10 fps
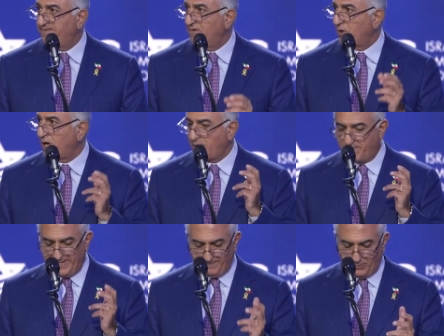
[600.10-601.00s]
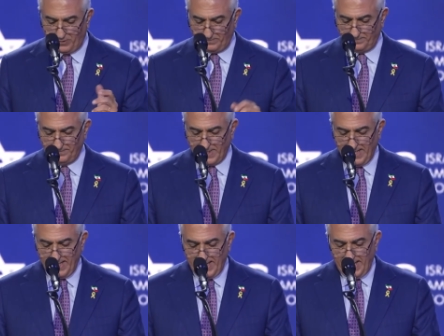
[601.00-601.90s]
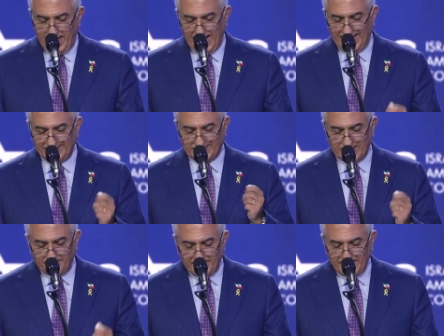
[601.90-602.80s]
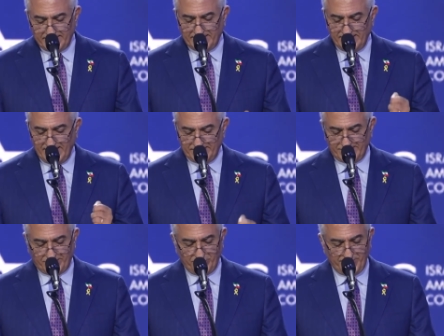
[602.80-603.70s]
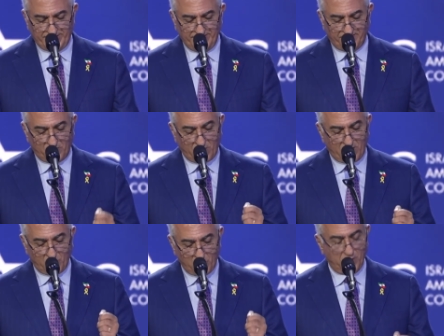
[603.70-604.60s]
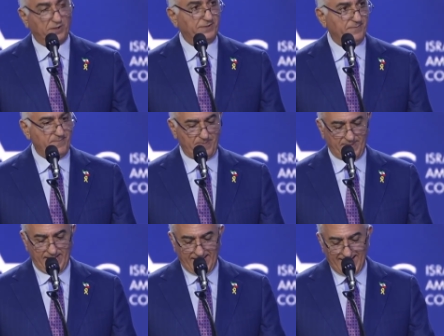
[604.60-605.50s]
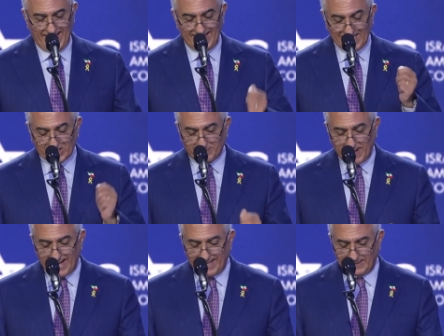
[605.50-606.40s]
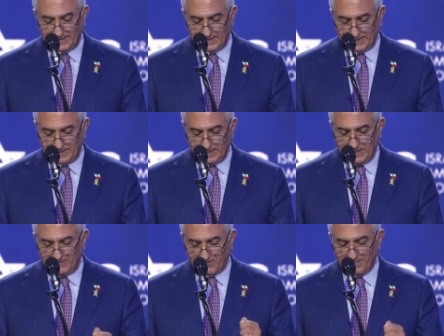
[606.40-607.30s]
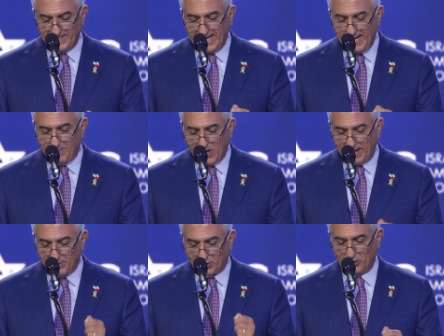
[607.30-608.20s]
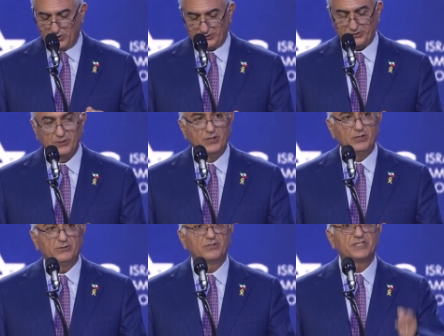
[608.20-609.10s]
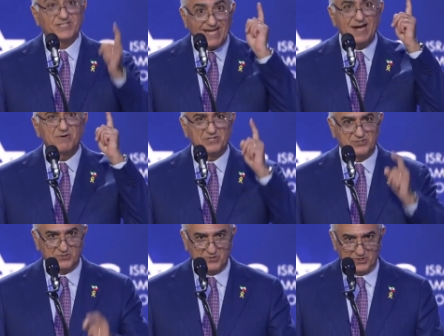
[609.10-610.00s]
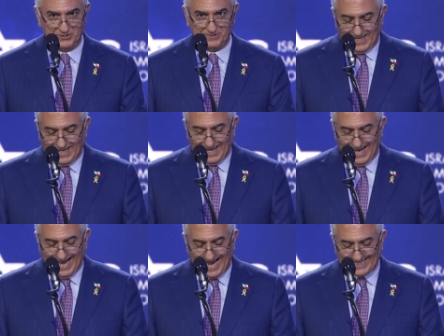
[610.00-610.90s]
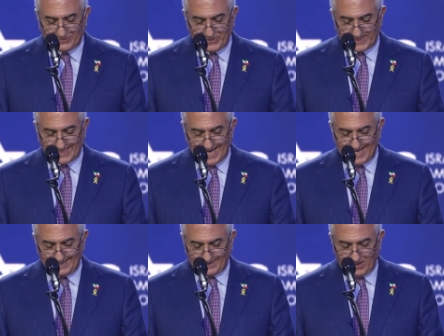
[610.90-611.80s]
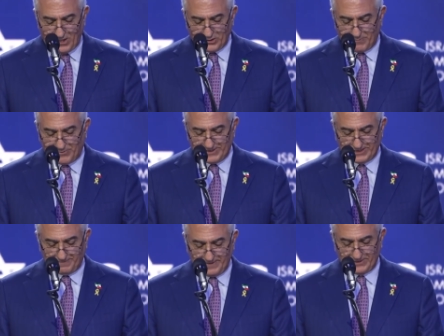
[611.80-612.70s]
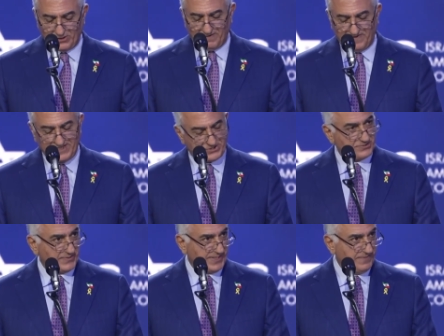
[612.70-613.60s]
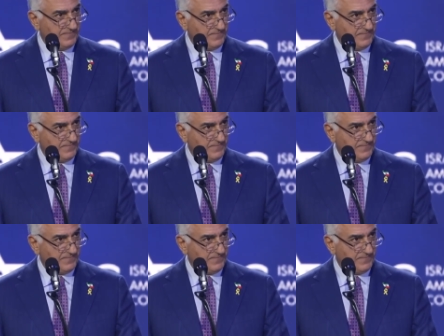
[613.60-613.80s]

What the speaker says: for our people, and stability and security for our world, and expand from the Abraham Accords to the Cyrus Accords. As we stand on the precipice of history,